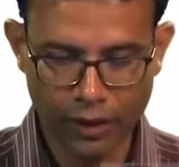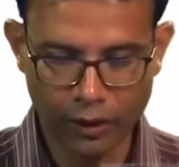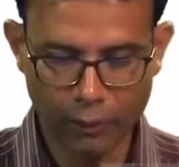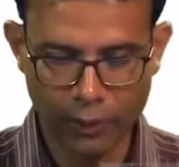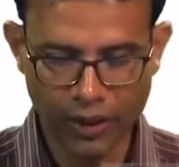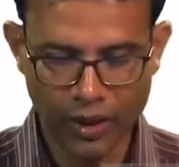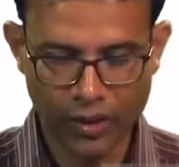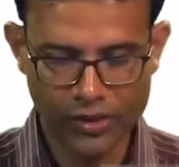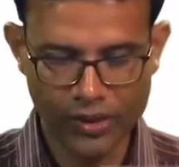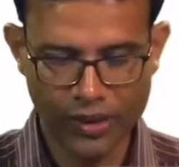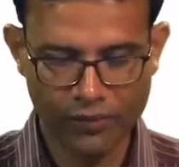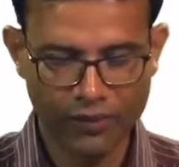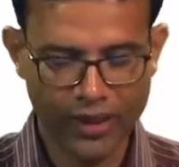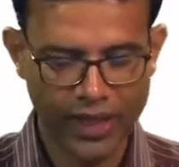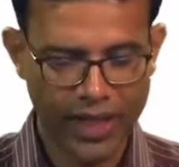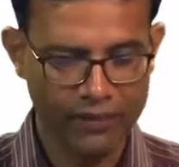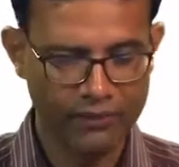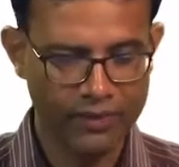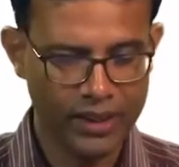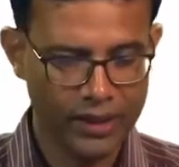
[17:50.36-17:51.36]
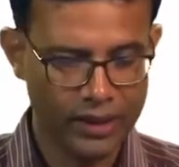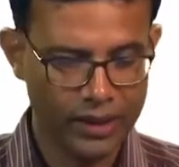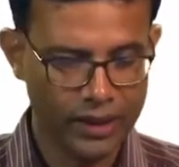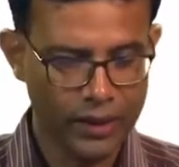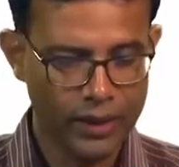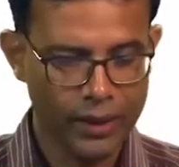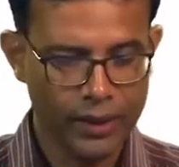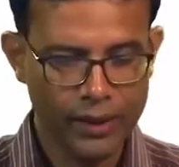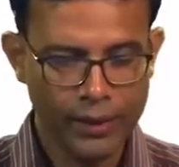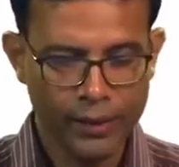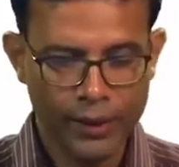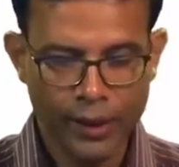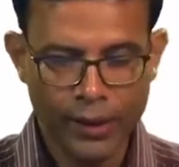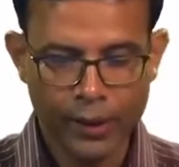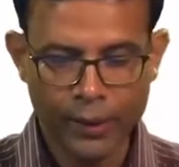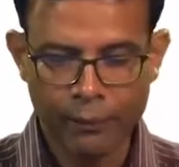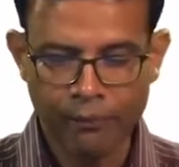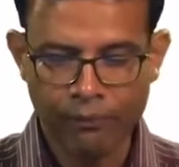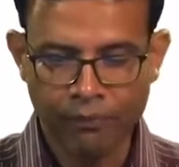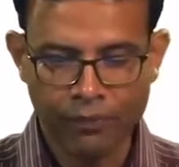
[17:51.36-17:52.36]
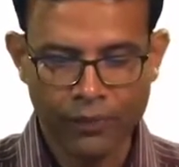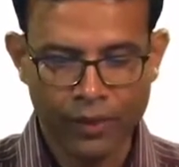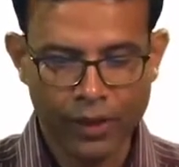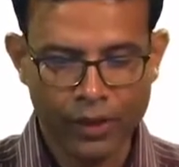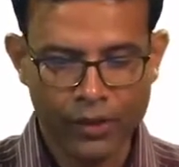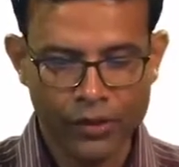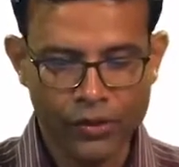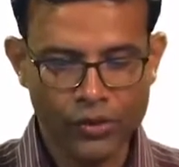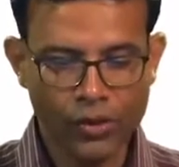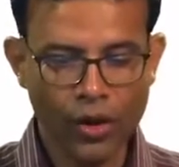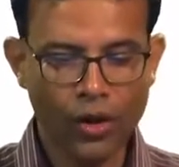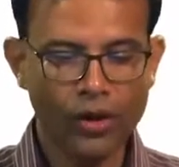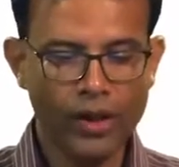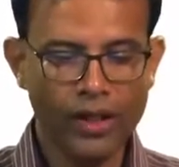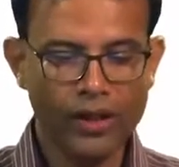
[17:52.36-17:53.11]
because of gravity. So,